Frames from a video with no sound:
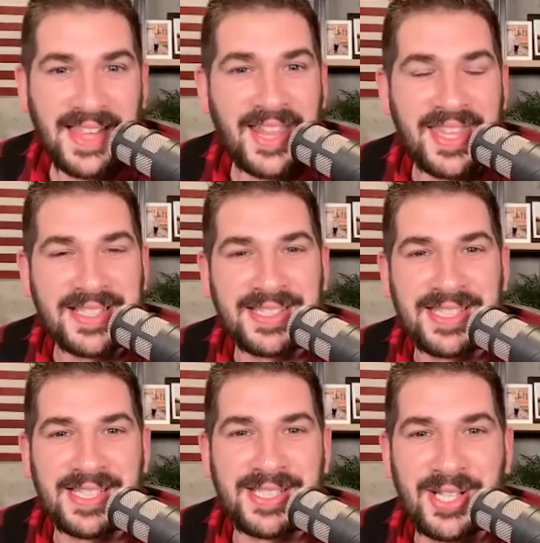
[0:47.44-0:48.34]
a lot of things
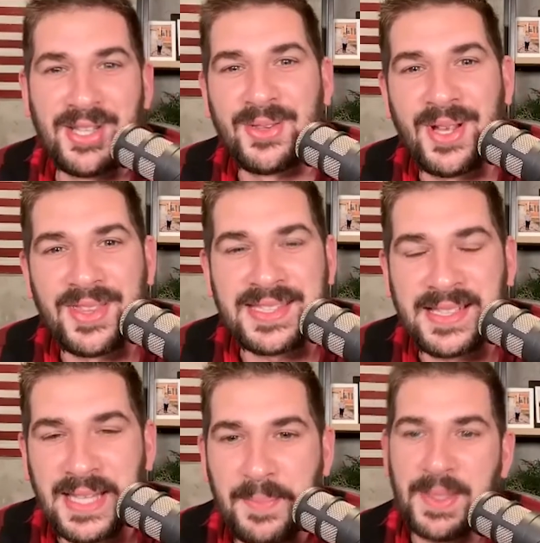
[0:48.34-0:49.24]
to show you throughout this
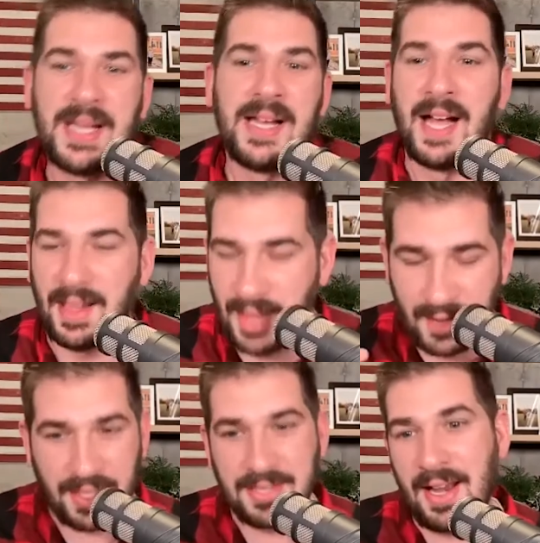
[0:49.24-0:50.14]
clip. A lot
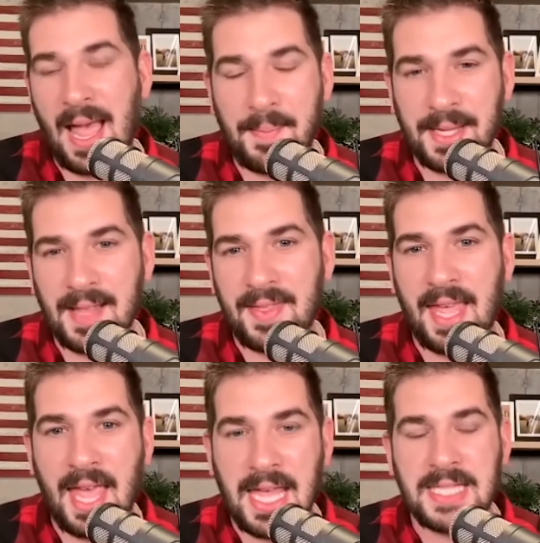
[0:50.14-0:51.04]
of things are happening at the
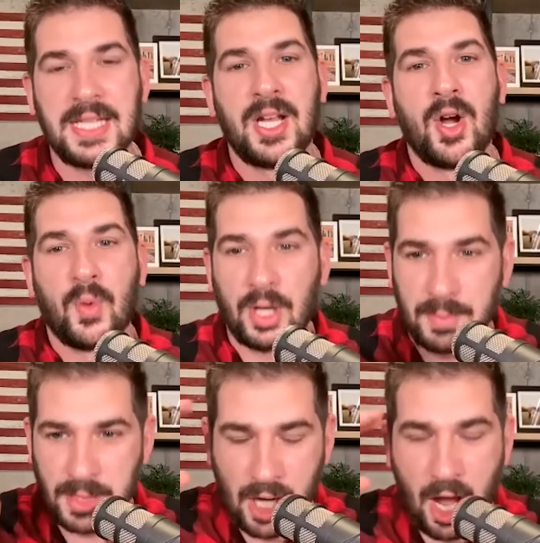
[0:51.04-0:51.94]
end. We're going to
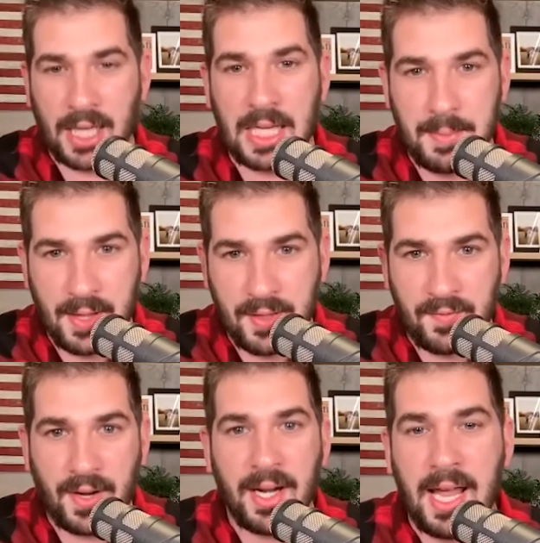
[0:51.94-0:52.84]
be talking about the
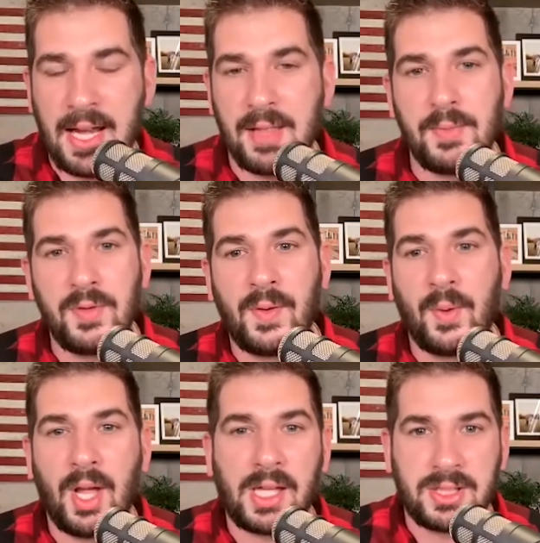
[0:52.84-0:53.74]
very end of the movie
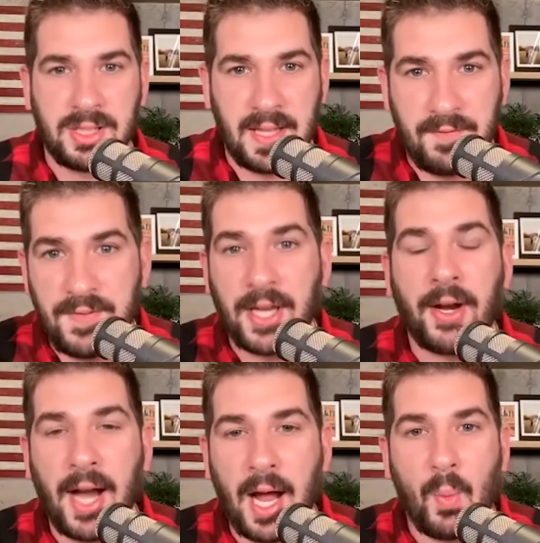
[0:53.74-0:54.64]
where actually they
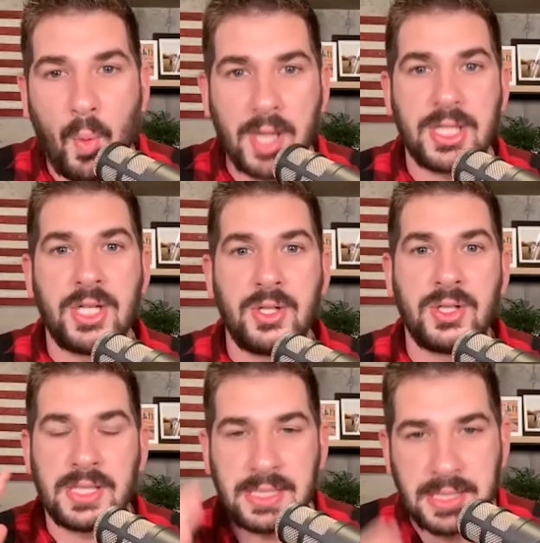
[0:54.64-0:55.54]
figure out what to do
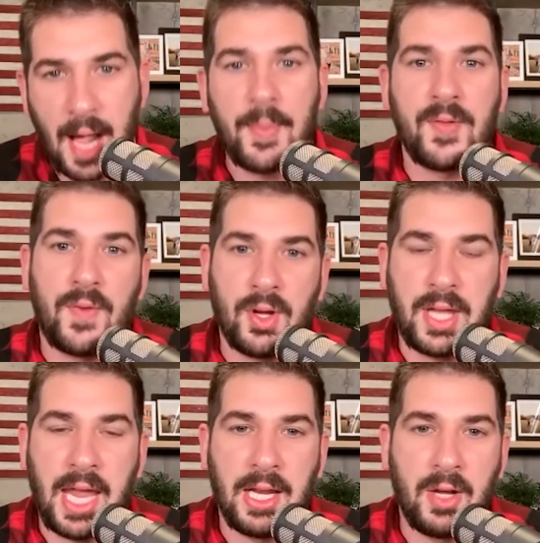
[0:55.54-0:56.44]
to stop the
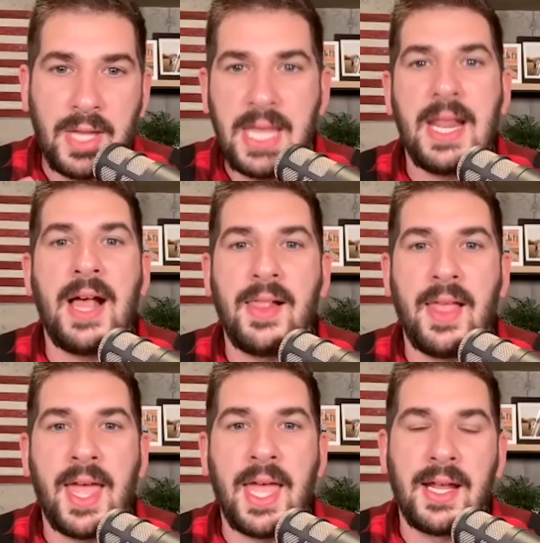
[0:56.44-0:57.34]
volcano in
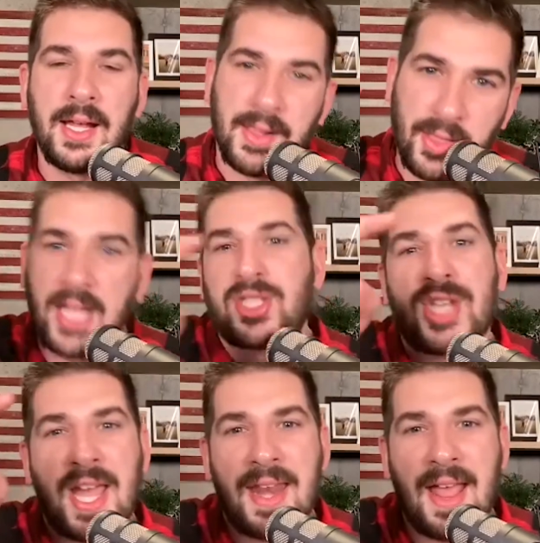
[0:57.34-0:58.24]
LA. Let's
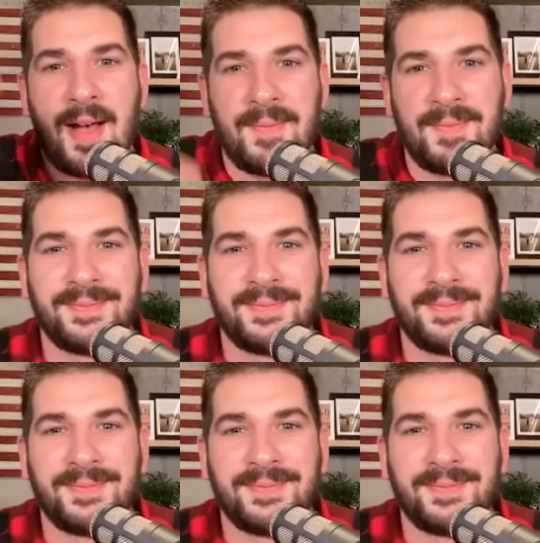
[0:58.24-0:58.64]
check it out.